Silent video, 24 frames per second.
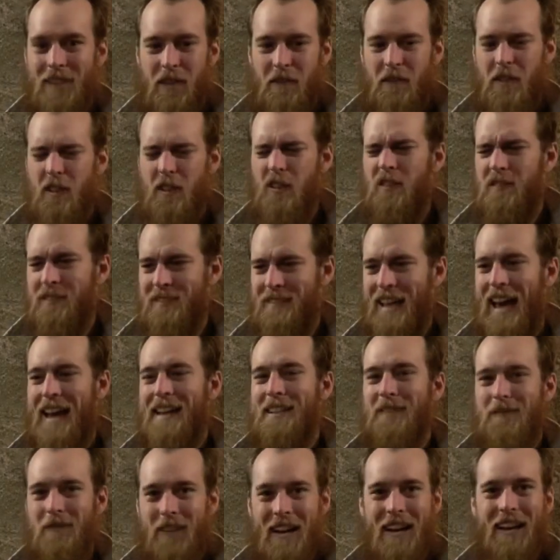You feel
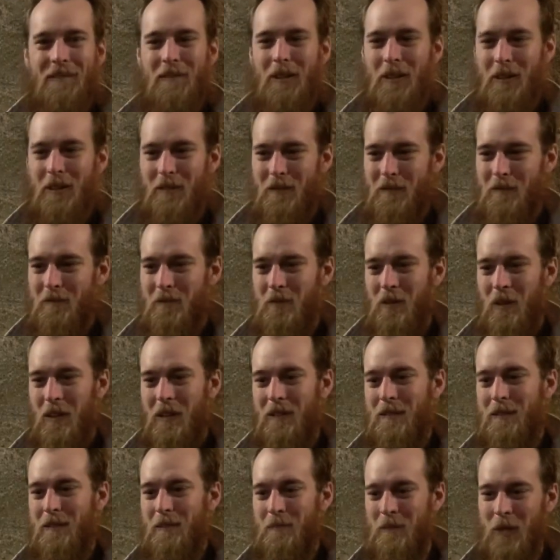satisfied when you're
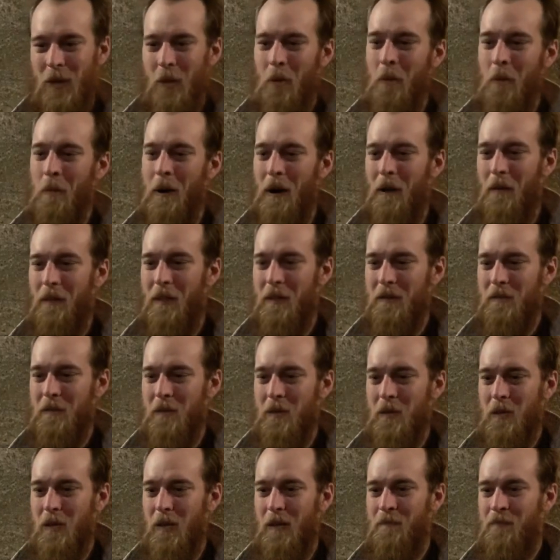drinking some single barrel, that's for
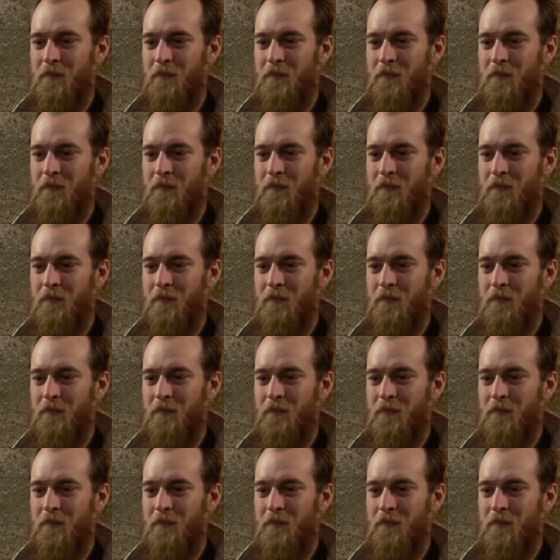sure.